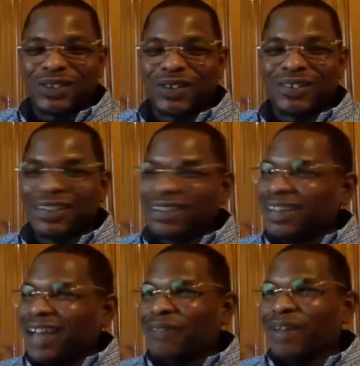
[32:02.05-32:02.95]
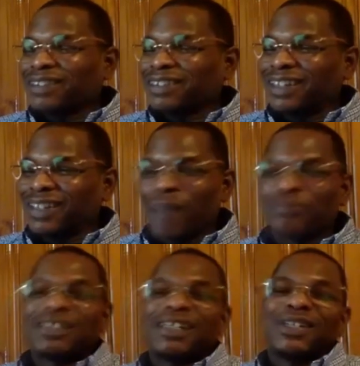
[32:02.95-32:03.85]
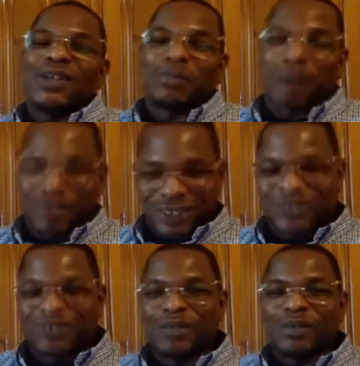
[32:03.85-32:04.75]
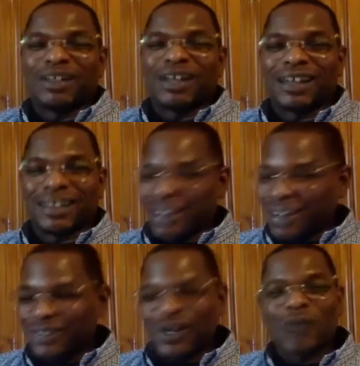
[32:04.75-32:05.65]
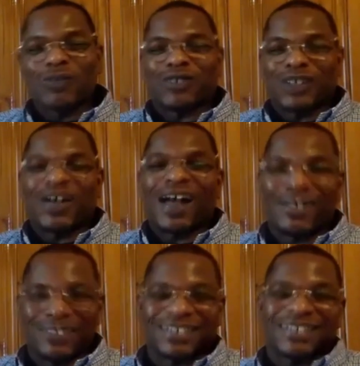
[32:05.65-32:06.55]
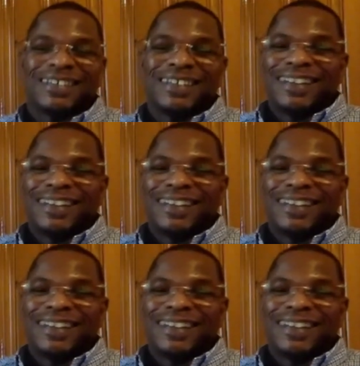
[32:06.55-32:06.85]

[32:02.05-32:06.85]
no. I'm sending you a purchase agreement. Like here's the offer for your house.